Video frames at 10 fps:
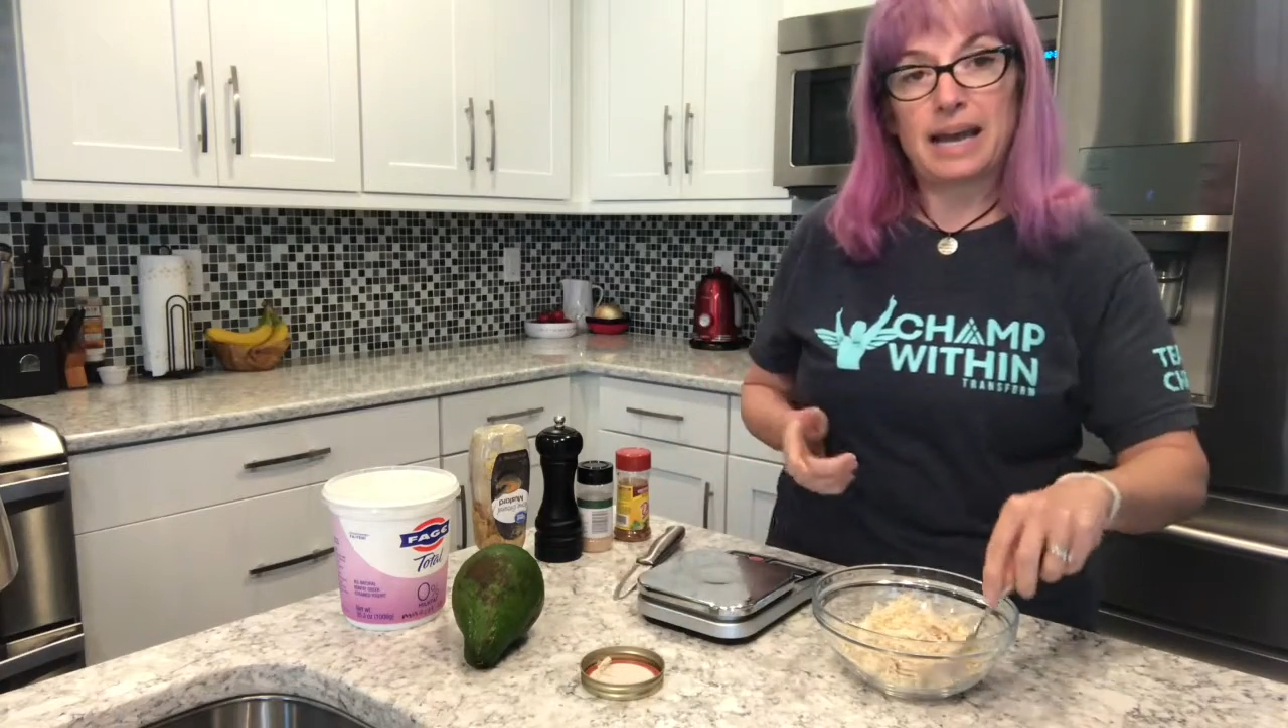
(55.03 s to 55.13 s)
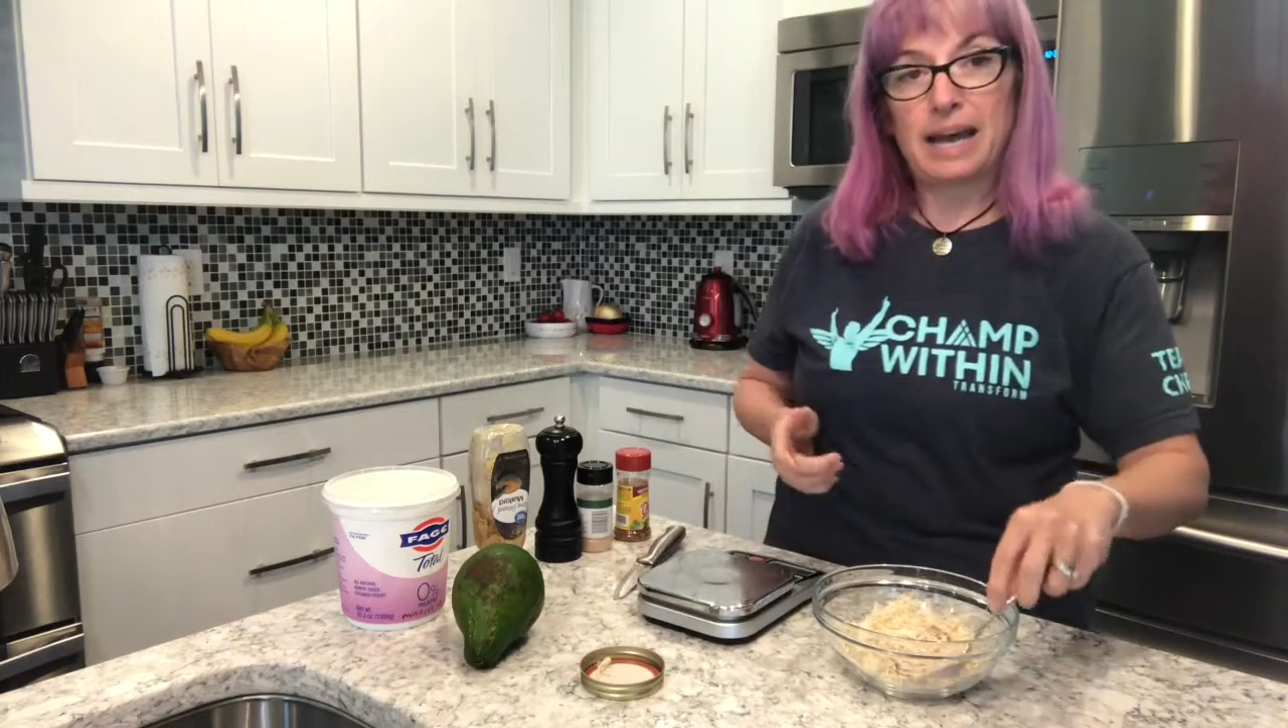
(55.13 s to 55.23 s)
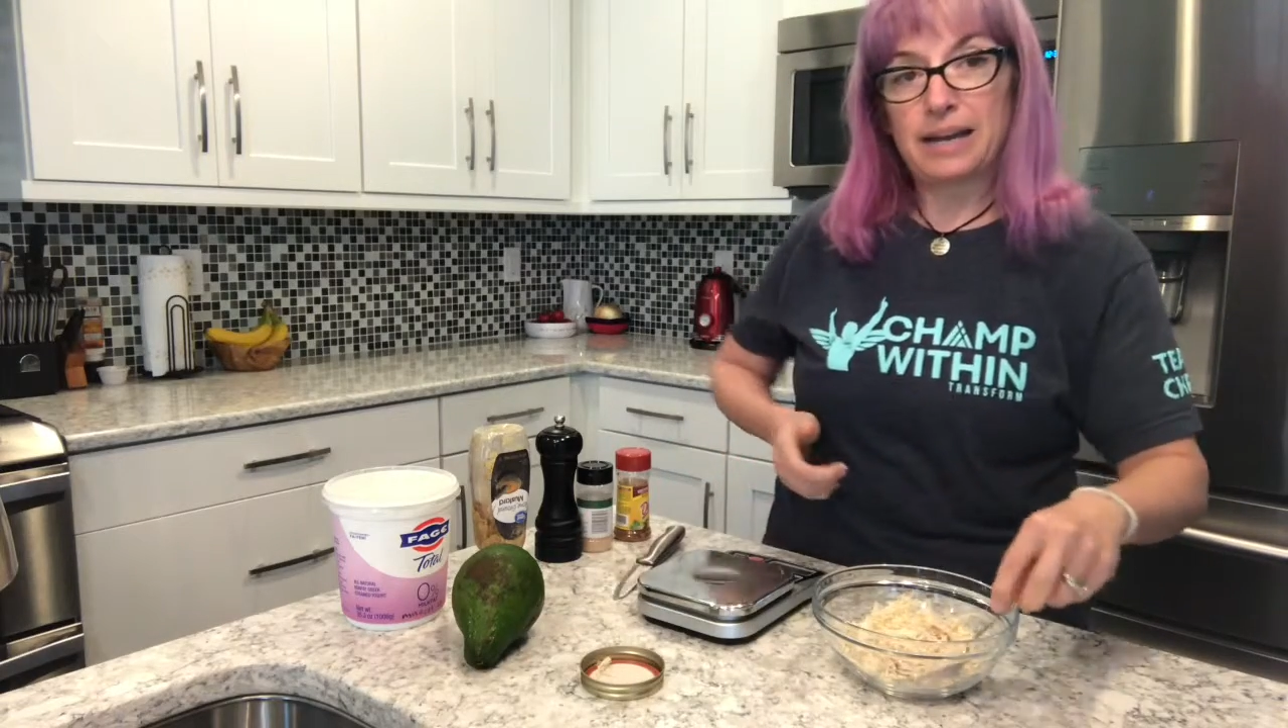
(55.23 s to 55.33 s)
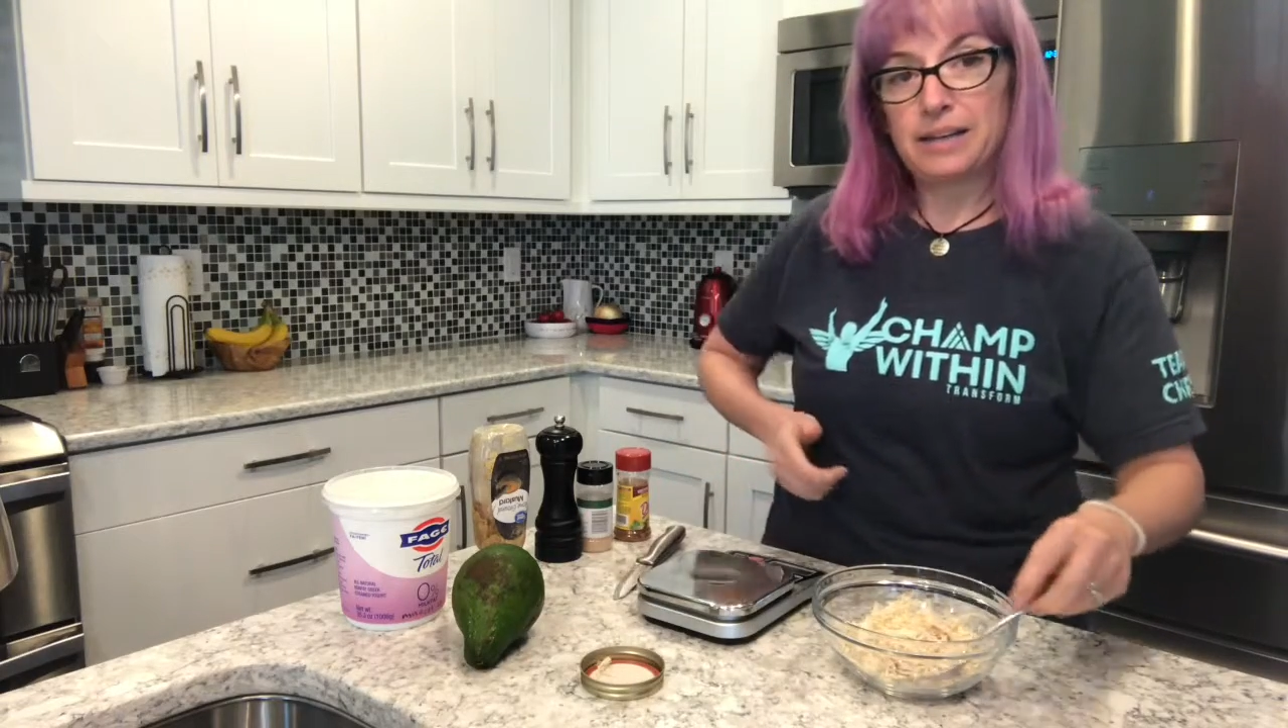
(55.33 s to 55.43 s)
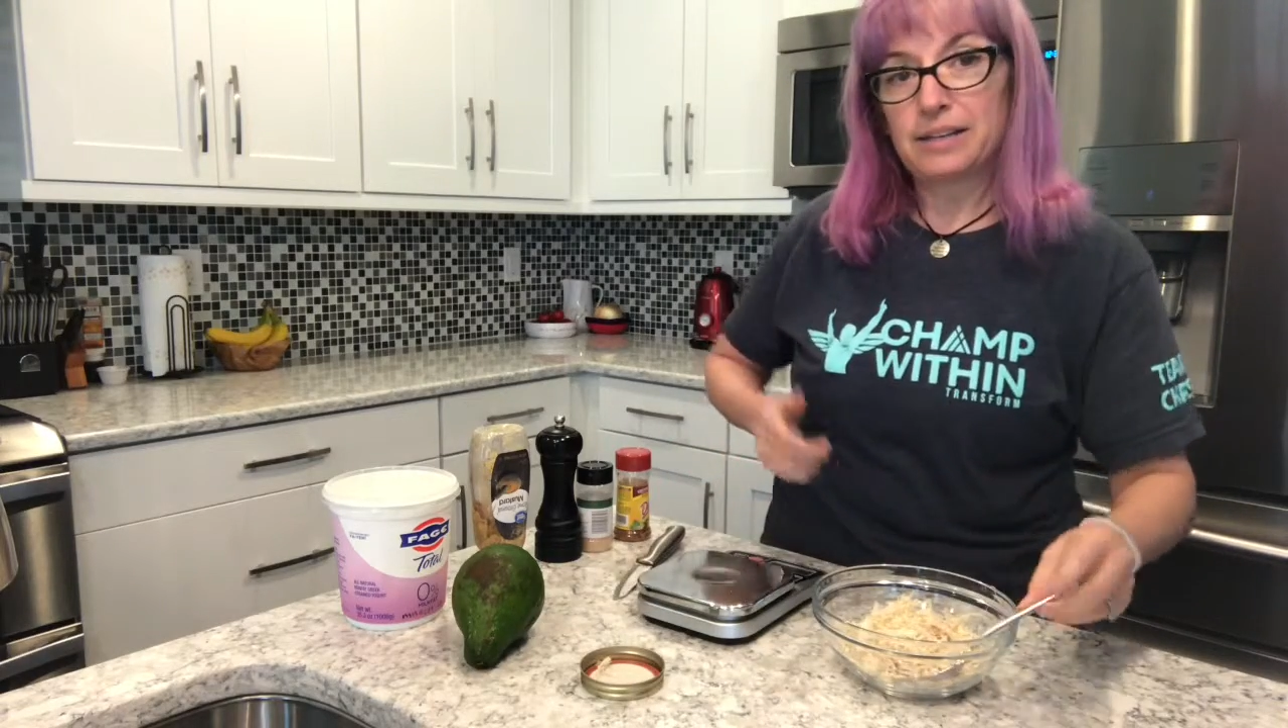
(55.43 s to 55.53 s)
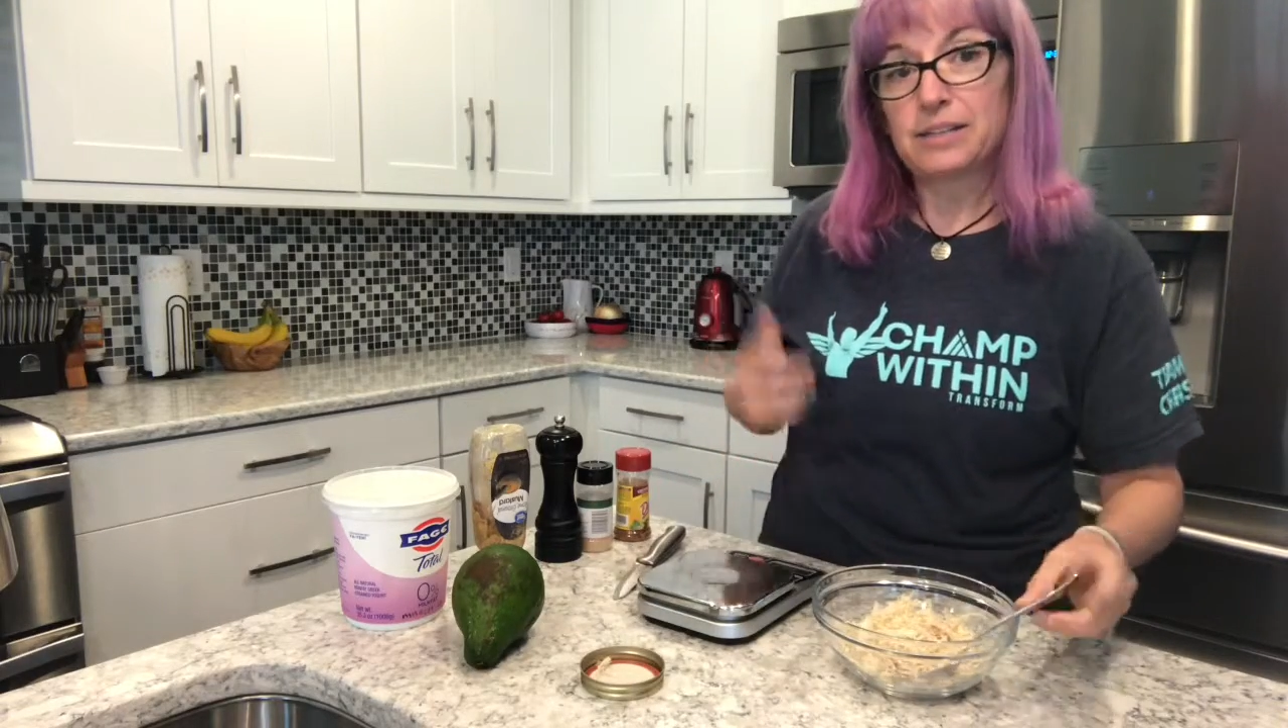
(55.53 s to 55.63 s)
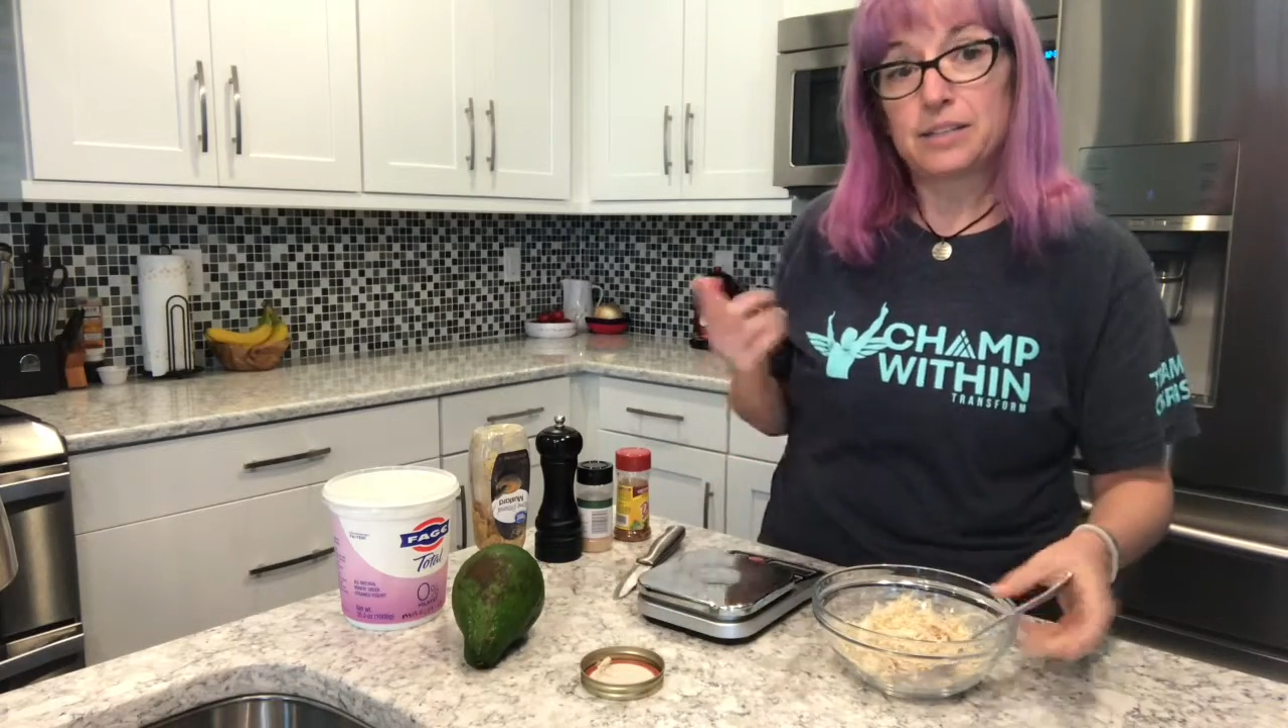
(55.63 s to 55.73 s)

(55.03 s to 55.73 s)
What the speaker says: add